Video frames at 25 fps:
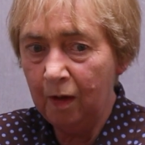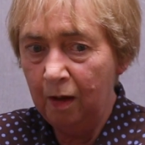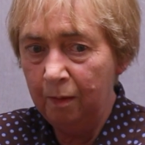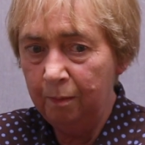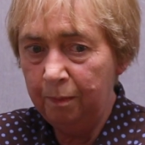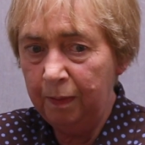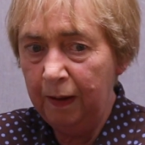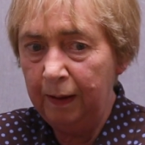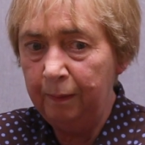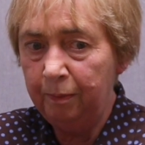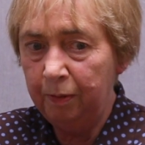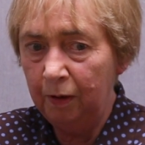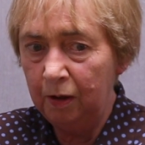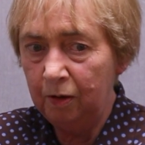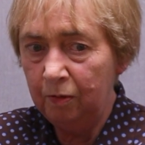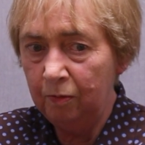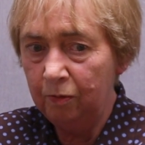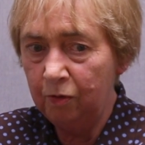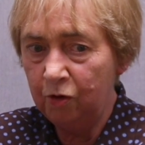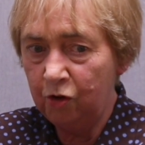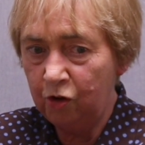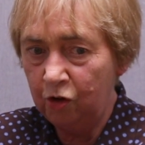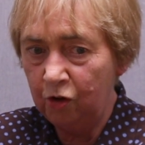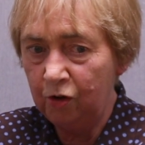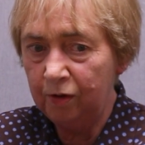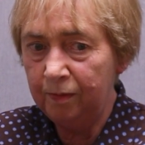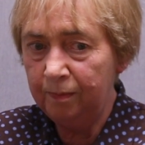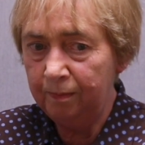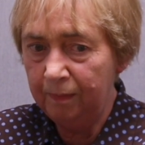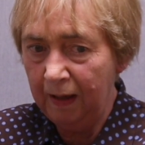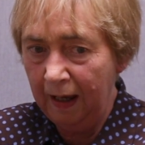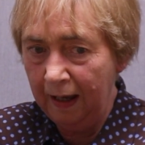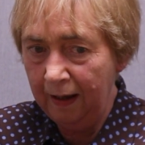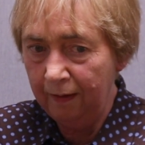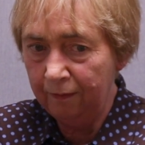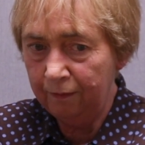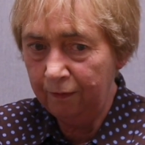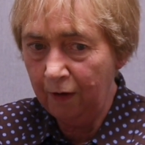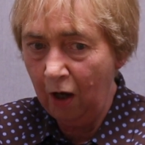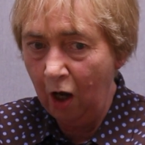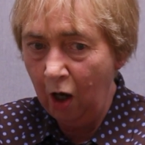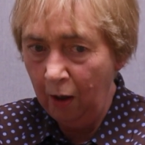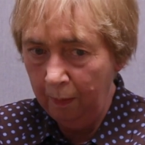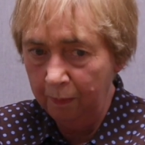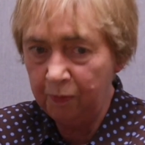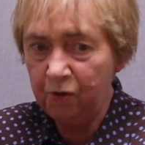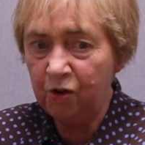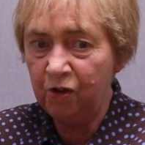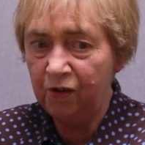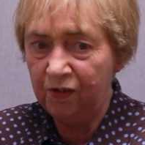people should have
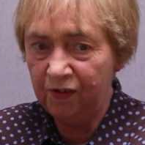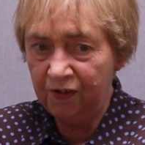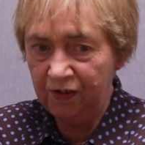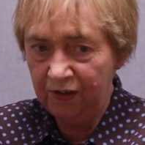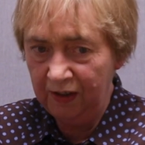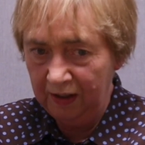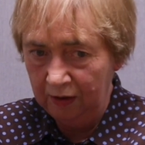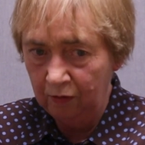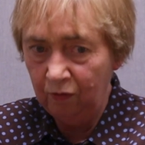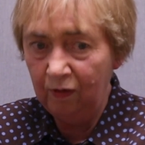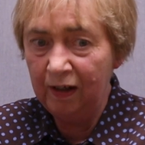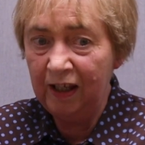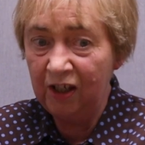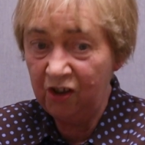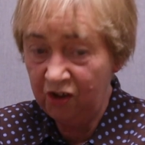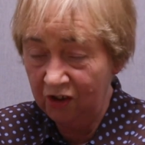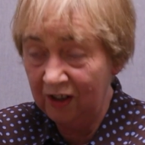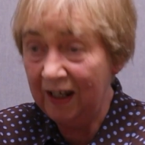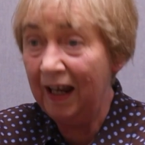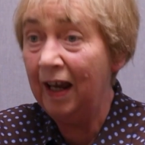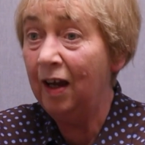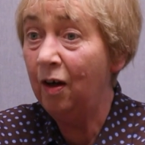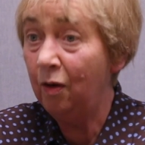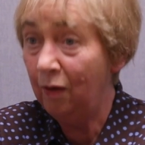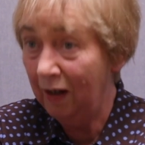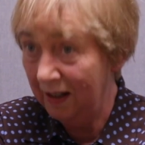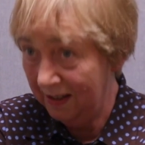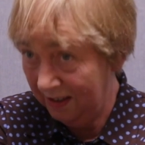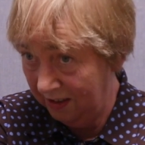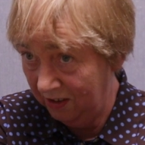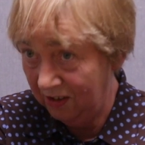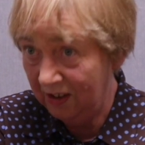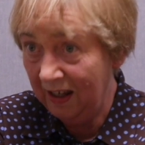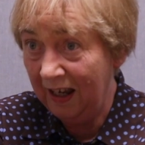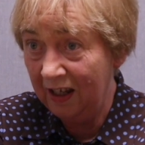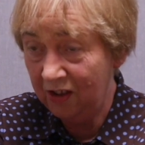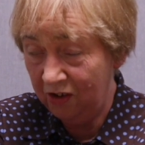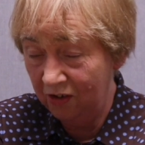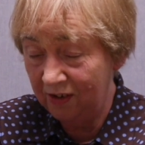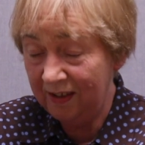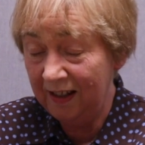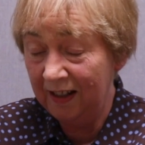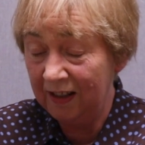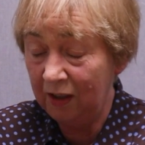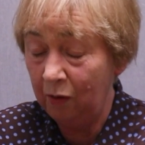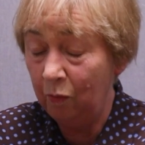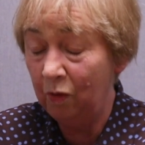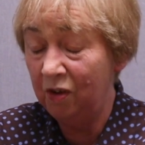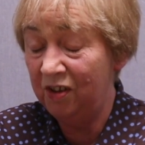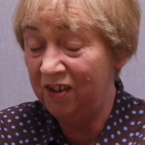options in relation to how, as you
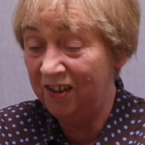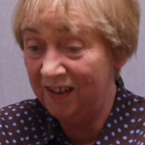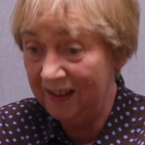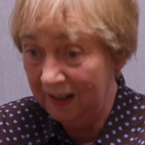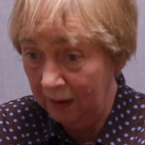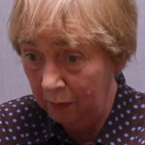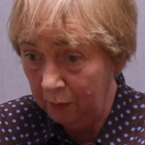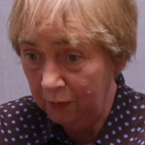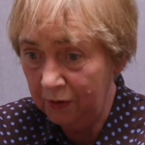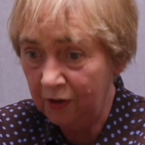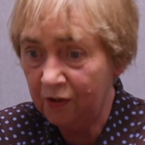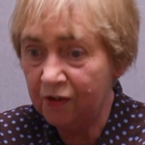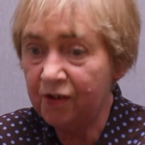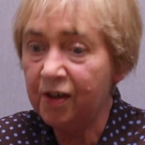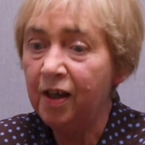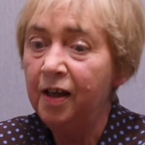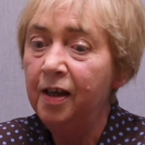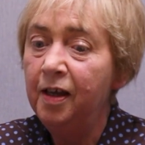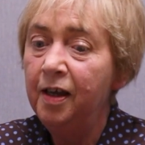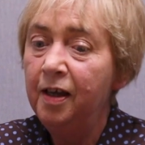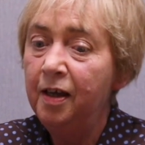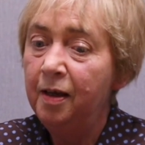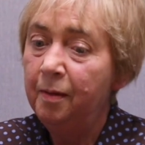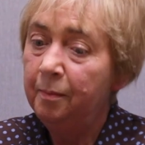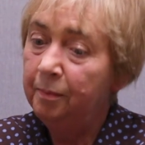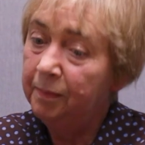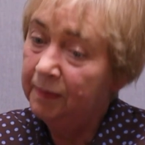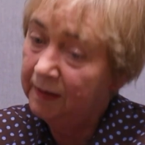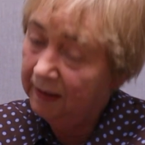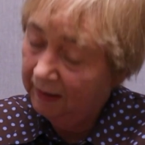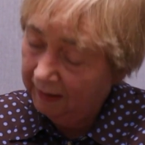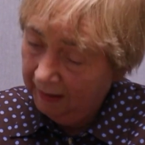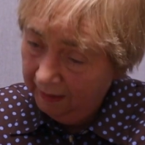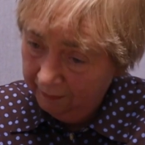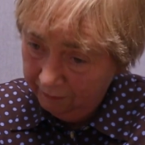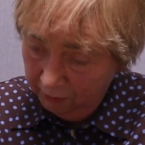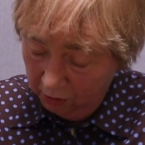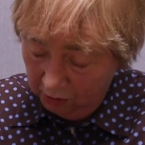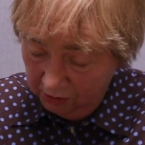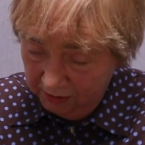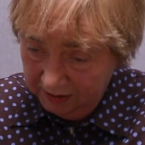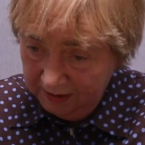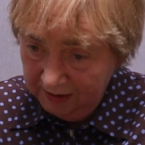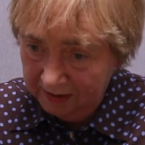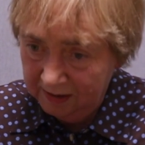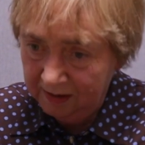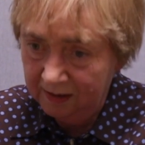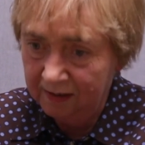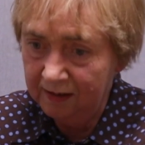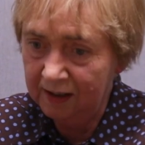said, they want to deal with us. They have a
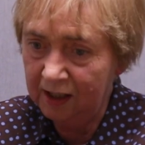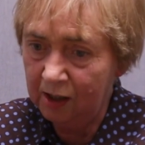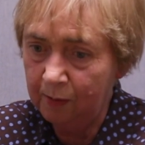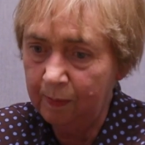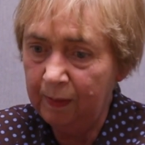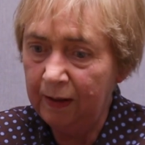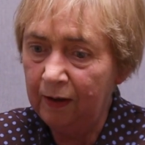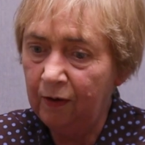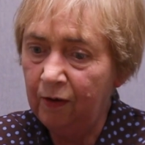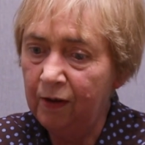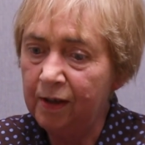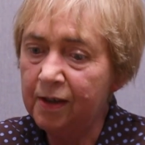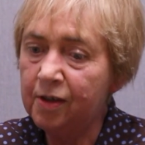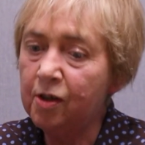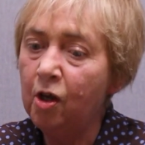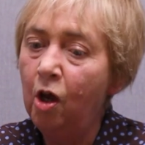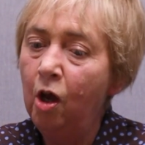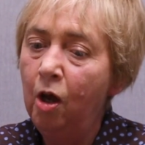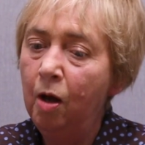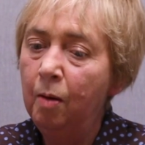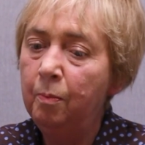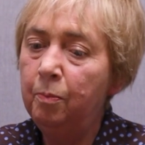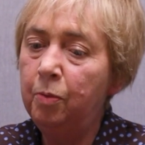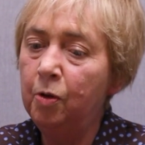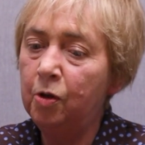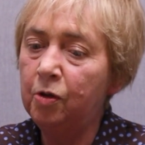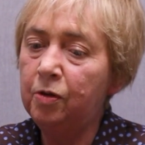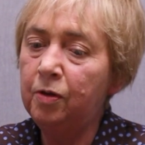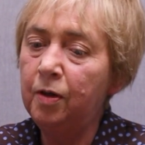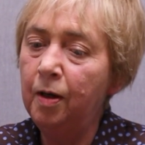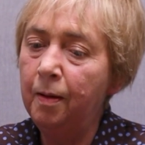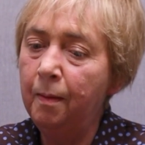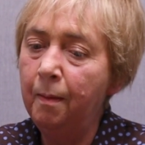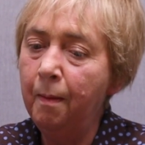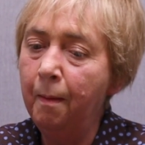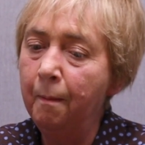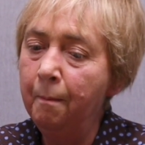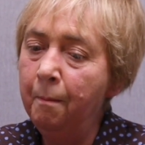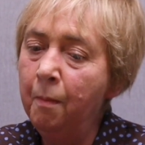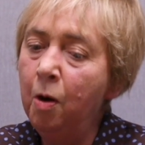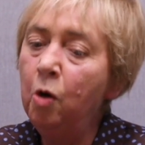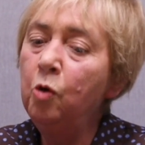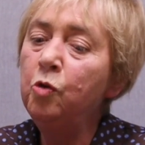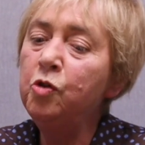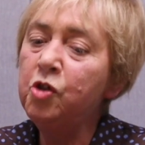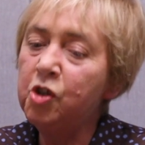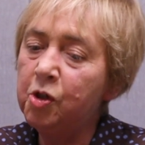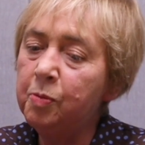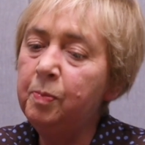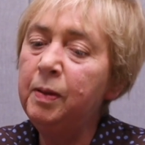consistent experience, but
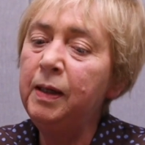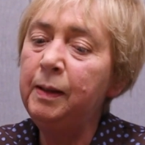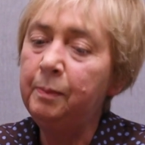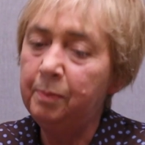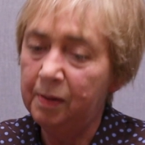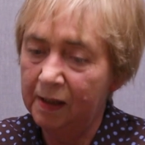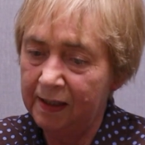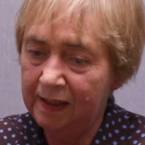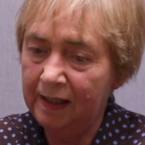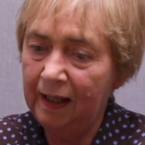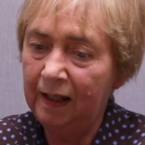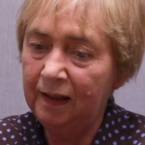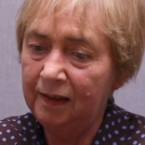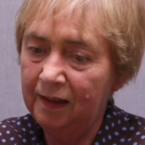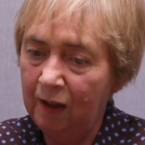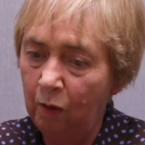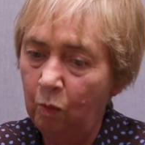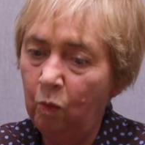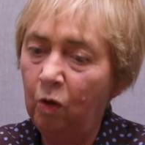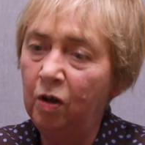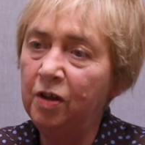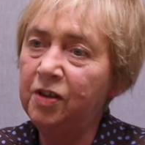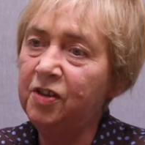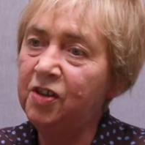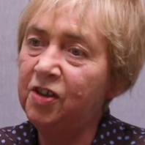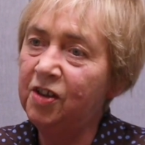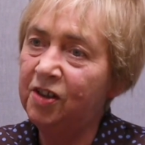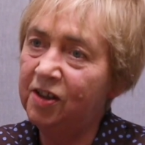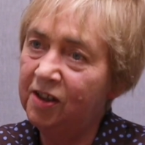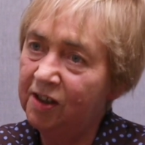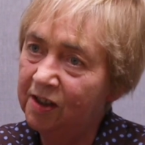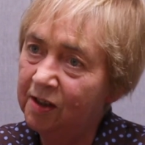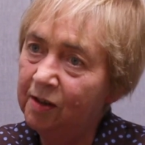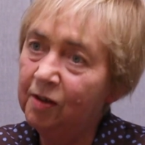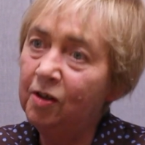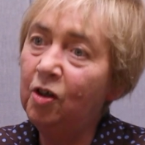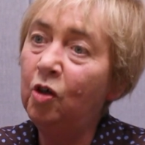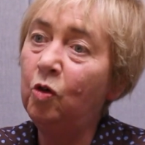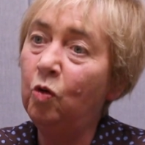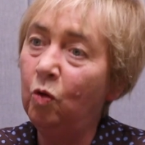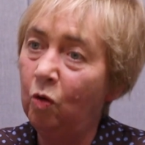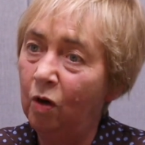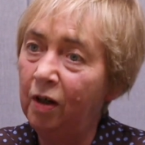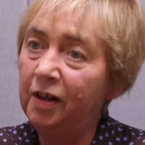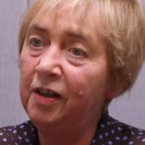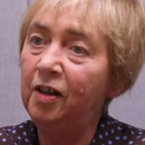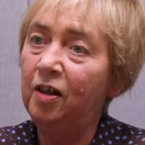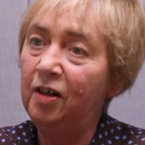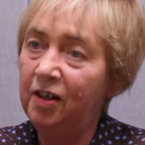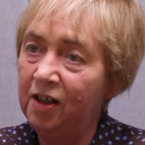most people said they wanted to go
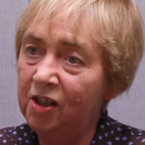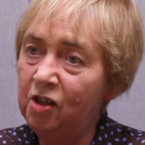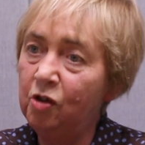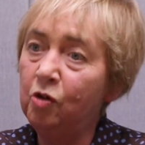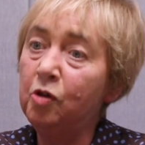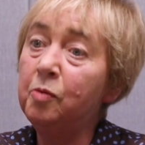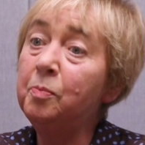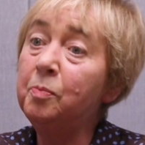online and do it,